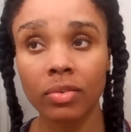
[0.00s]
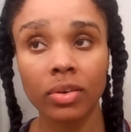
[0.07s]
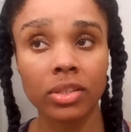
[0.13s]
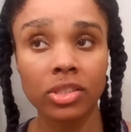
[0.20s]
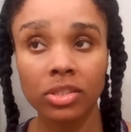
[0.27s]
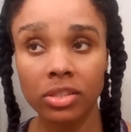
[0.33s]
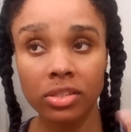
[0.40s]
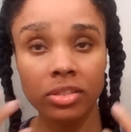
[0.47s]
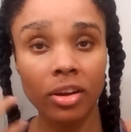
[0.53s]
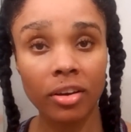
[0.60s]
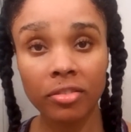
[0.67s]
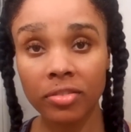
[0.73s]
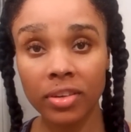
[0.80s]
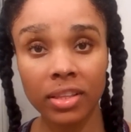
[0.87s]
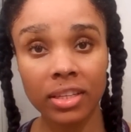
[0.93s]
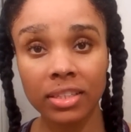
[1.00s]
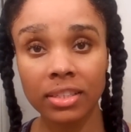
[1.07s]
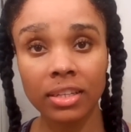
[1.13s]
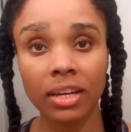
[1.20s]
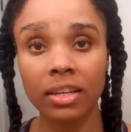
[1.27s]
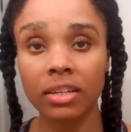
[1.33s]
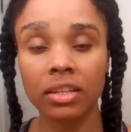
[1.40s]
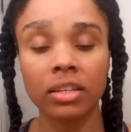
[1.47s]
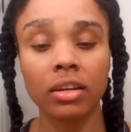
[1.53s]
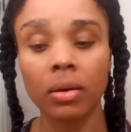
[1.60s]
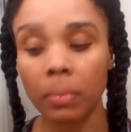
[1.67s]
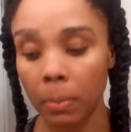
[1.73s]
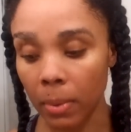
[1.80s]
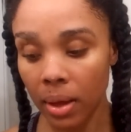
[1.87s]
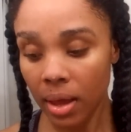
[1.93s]
Once you start feel it tightening
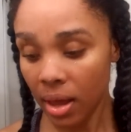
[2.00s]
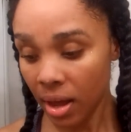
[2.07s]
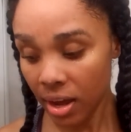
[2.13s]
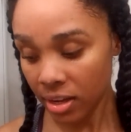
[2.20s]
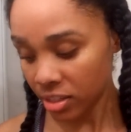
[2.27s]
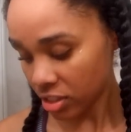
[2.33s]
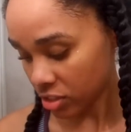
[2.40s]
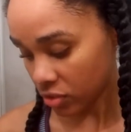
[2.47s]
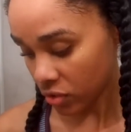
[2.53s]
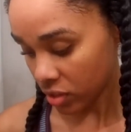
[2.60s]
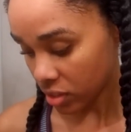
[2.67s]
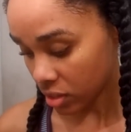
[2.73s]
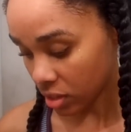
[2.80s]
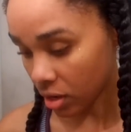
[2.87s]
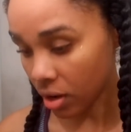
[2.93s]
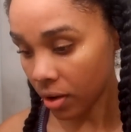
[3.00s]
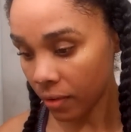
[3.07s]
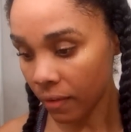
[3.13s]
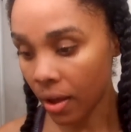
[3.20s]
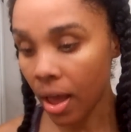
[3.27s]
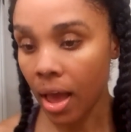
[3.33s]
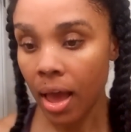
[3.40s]
up, I just rinse it off.